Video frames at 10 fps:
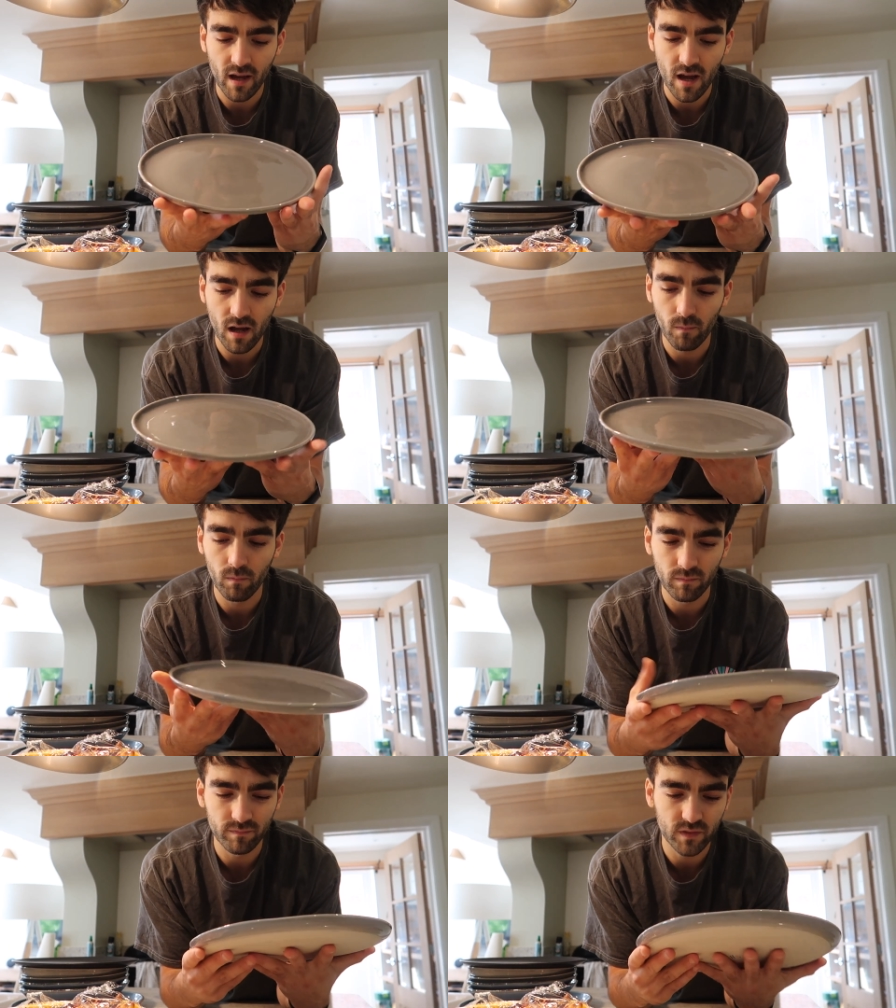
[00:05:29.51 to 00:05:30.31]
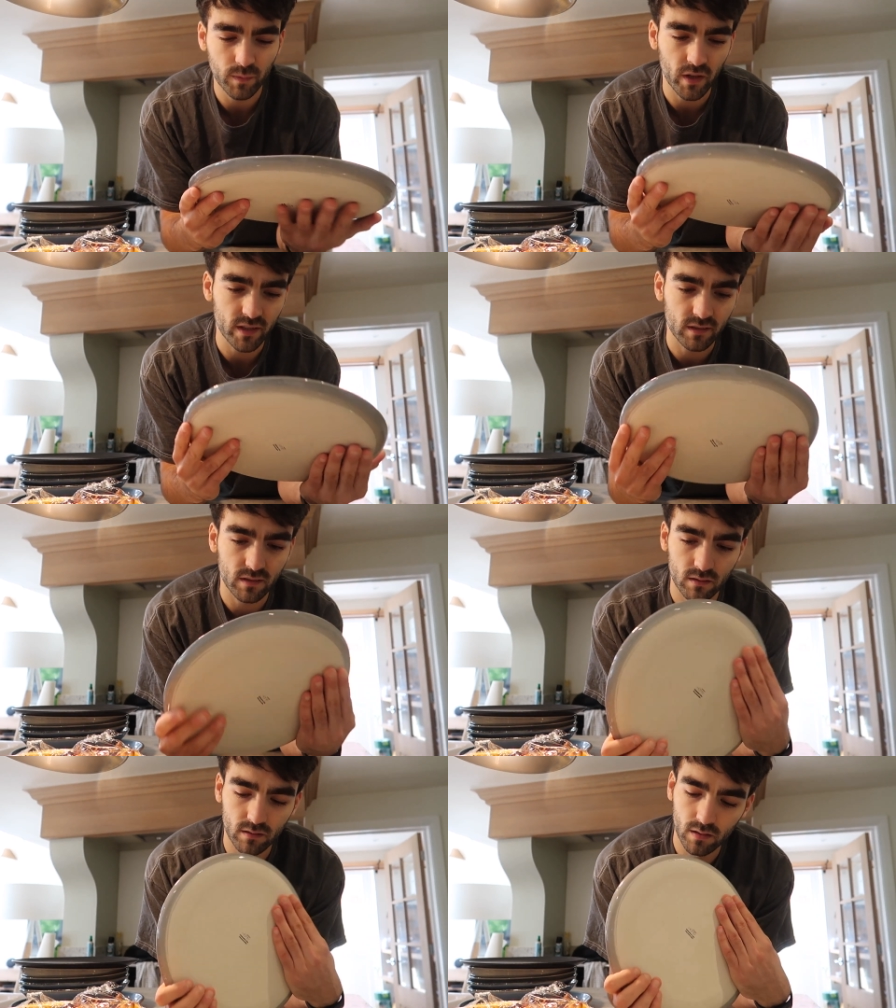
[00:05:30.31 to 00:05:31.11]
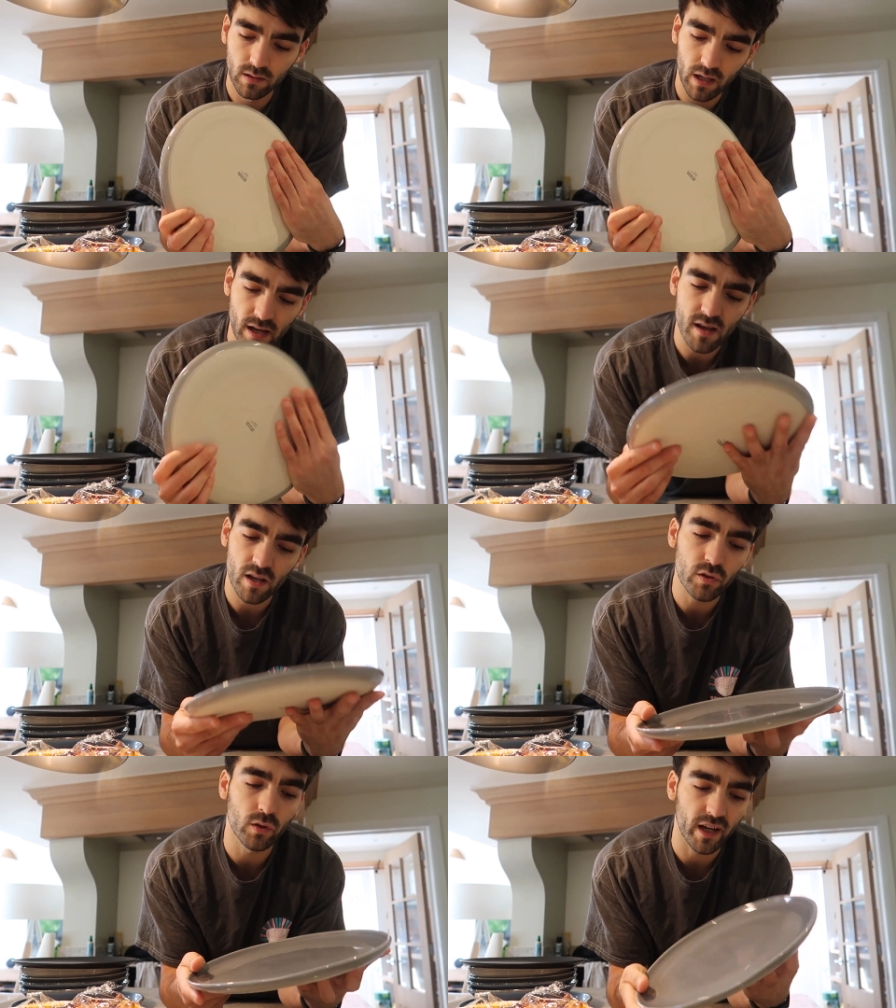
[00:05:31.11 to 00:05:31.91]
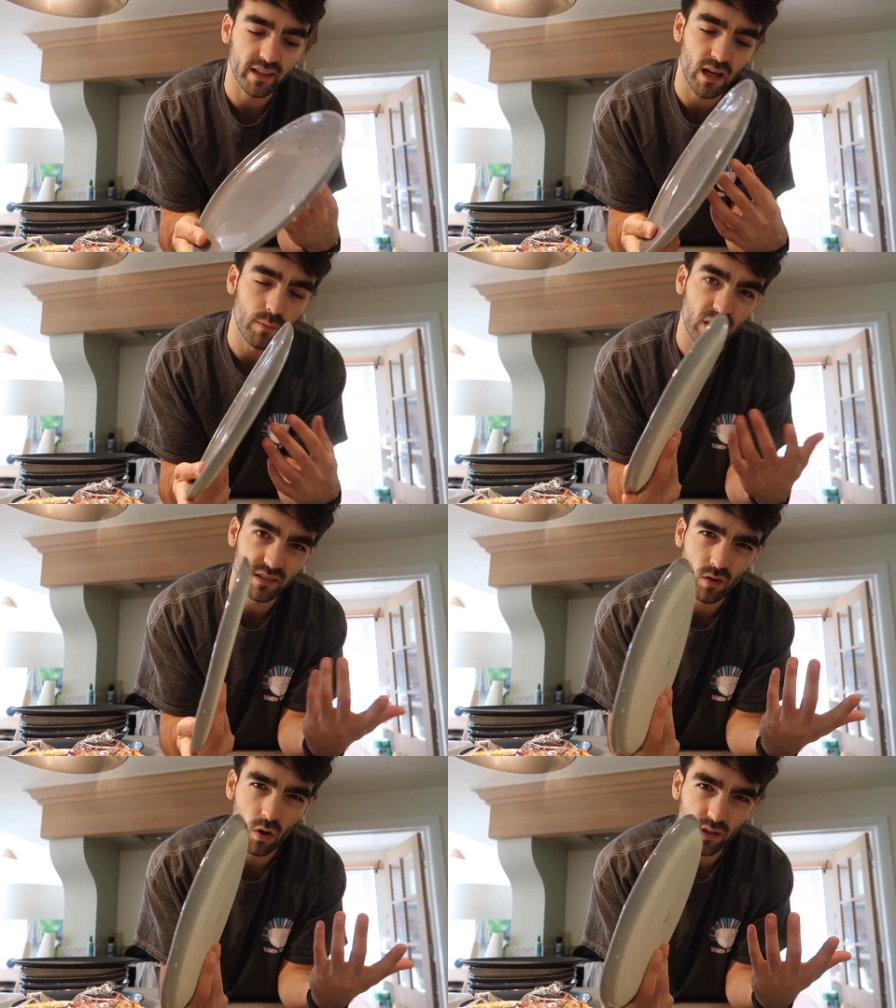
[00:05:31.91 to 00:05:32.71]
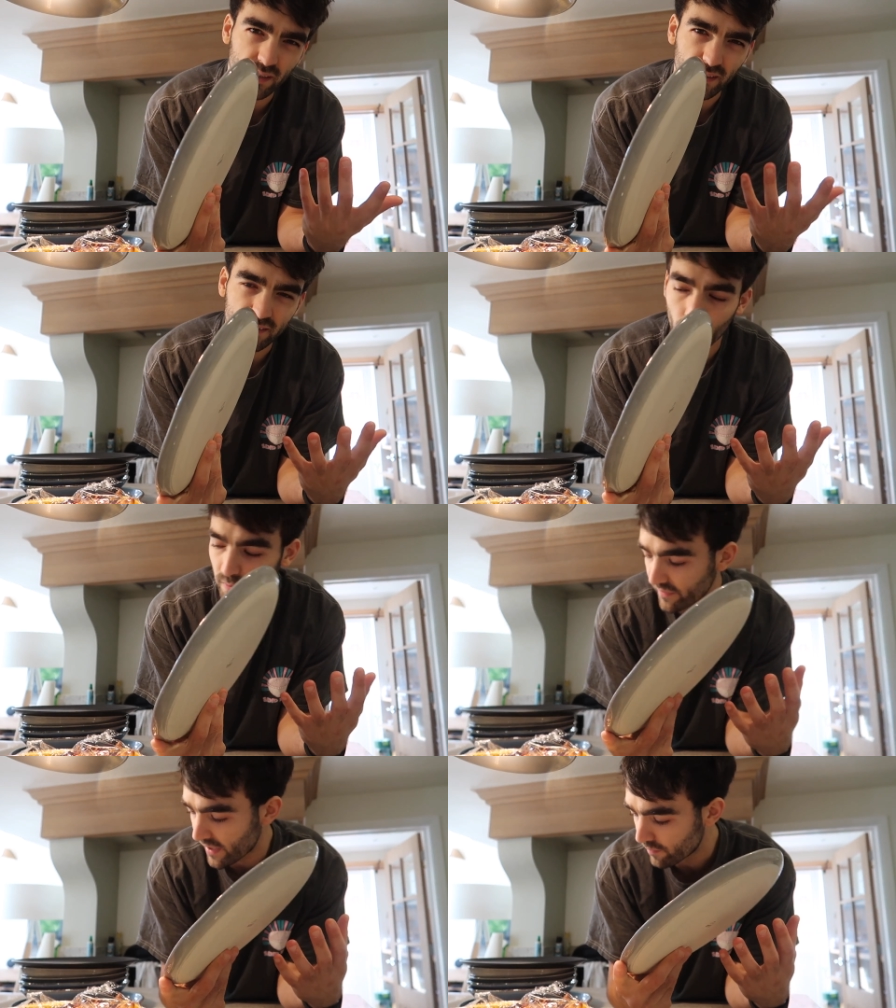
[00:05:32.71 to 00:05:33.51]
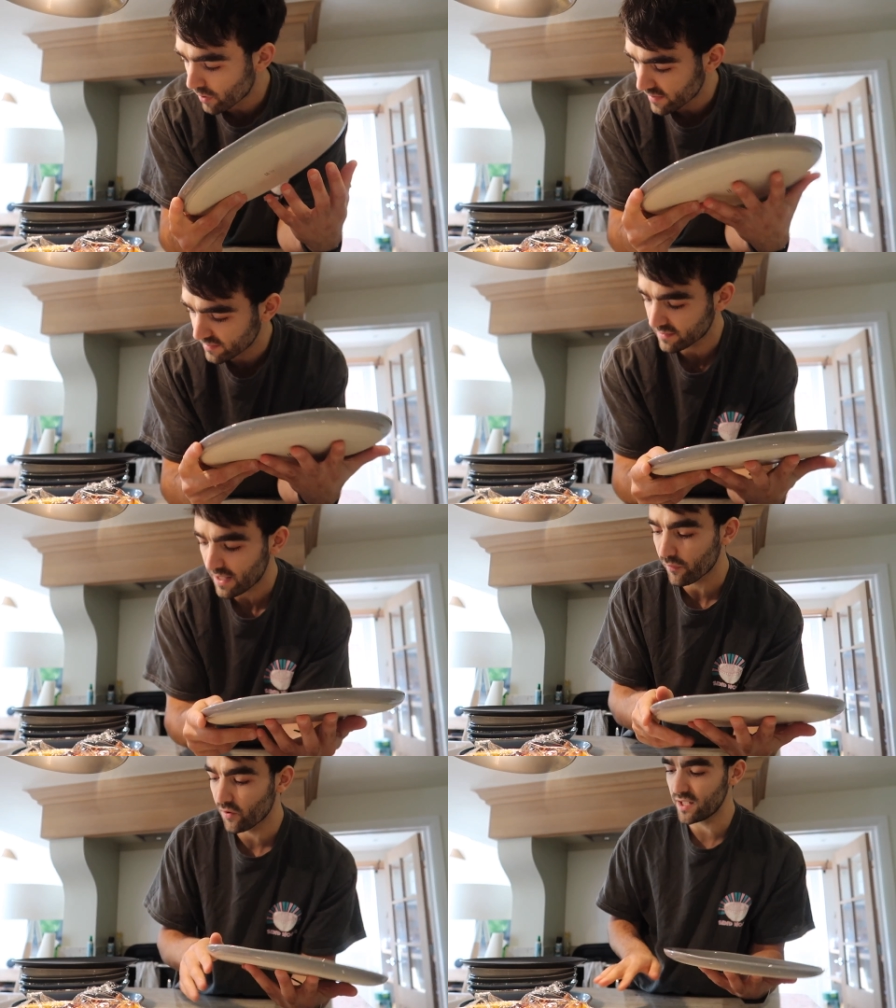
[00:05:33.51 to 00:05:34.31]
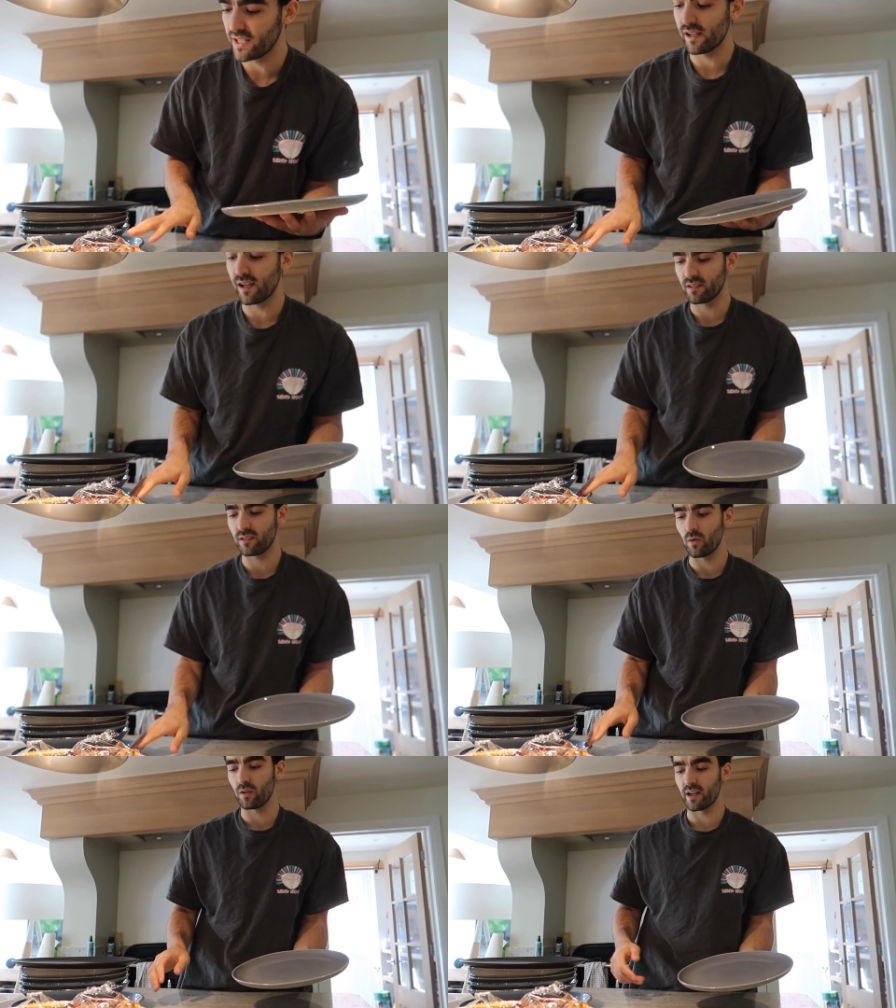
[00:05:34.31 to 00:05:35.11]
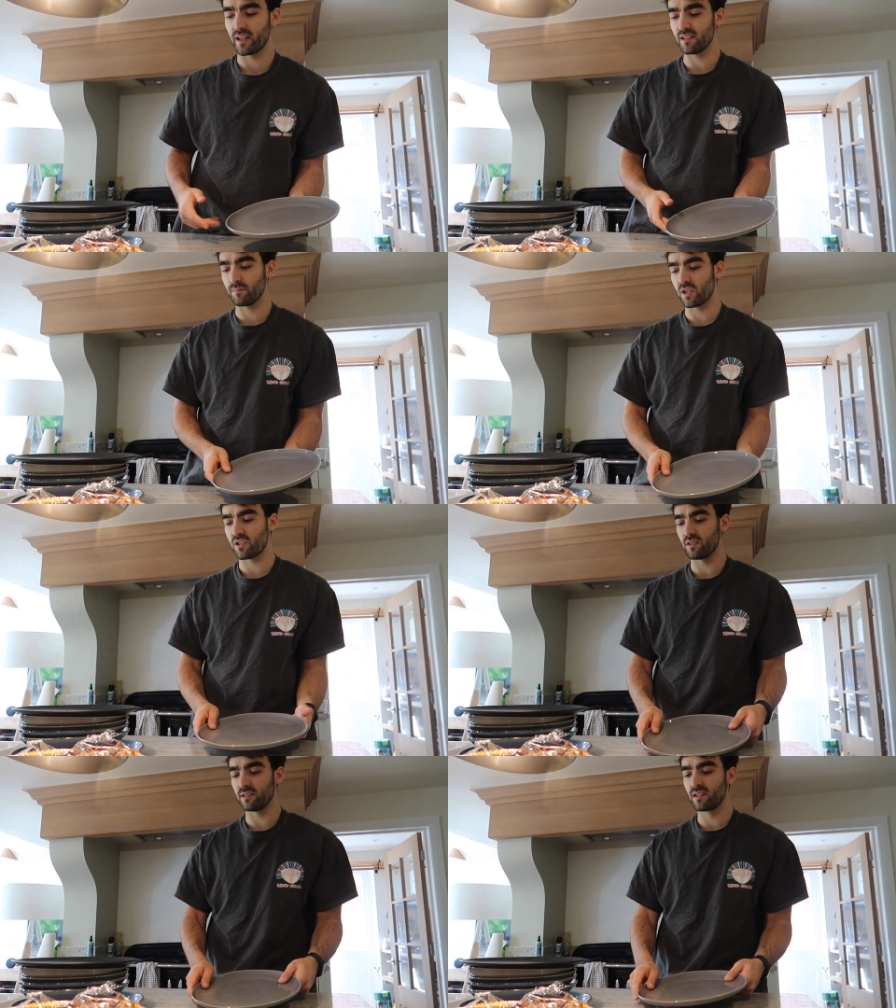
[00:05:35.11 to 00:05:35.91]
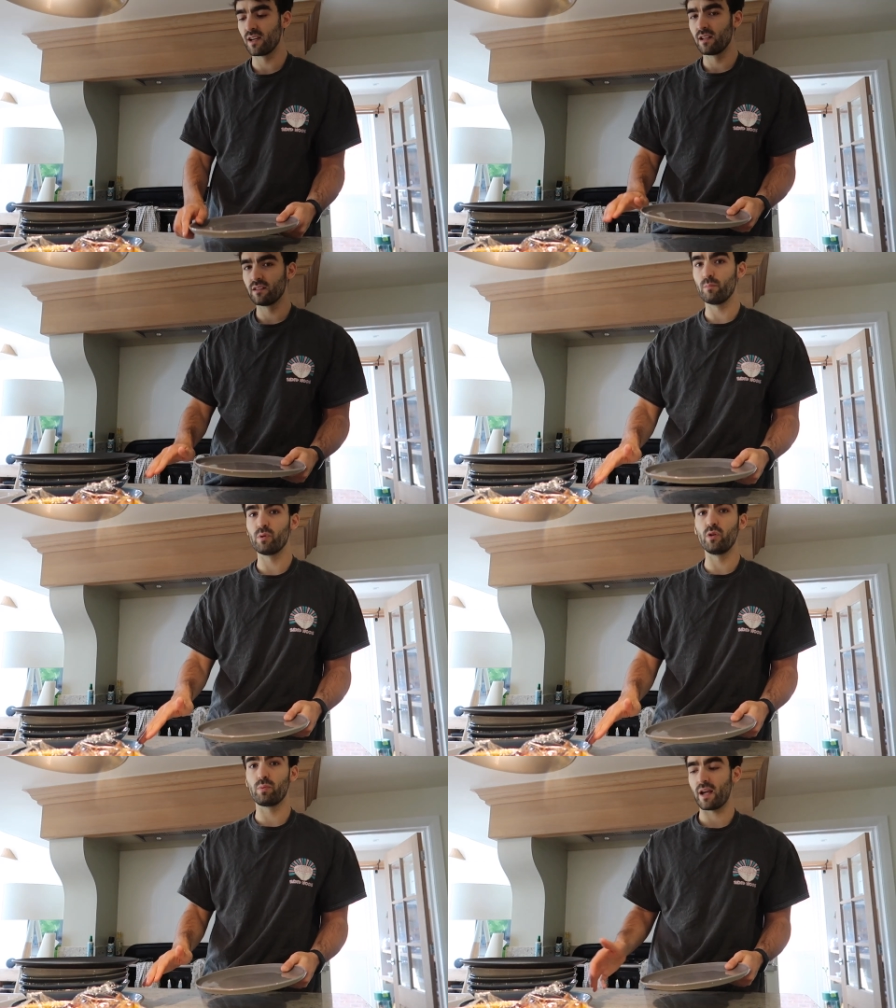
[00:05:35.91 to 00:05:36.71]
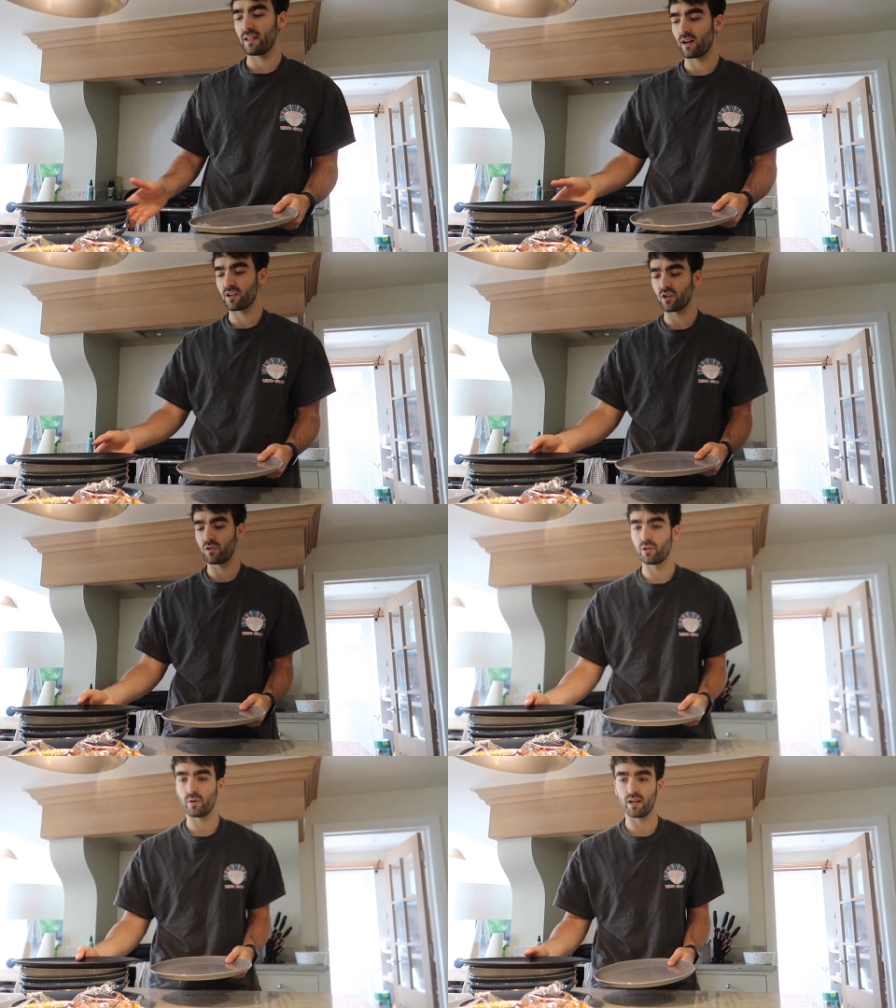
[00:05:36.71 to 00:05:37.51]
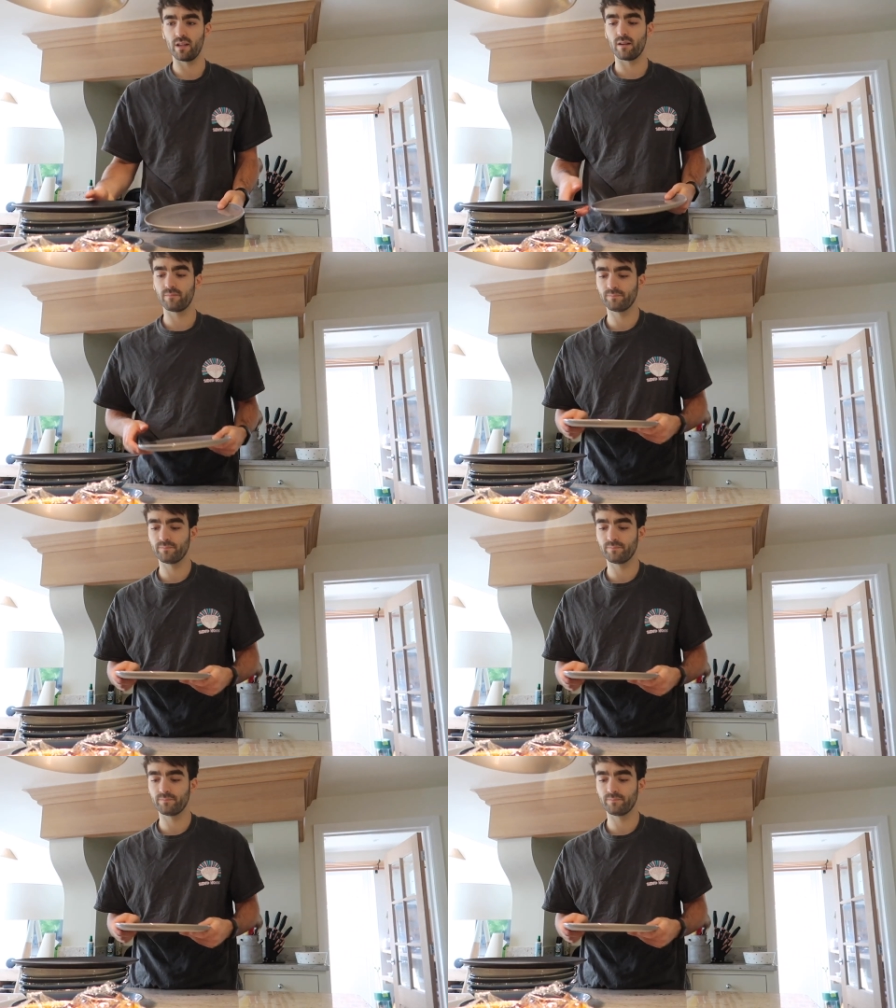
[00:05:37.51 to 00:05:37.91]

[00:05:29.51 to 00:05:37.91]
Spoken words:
To be honest, I do like it, but it's not my favorite. Definitely don't like it as much as the blue plate that I showed you earlier.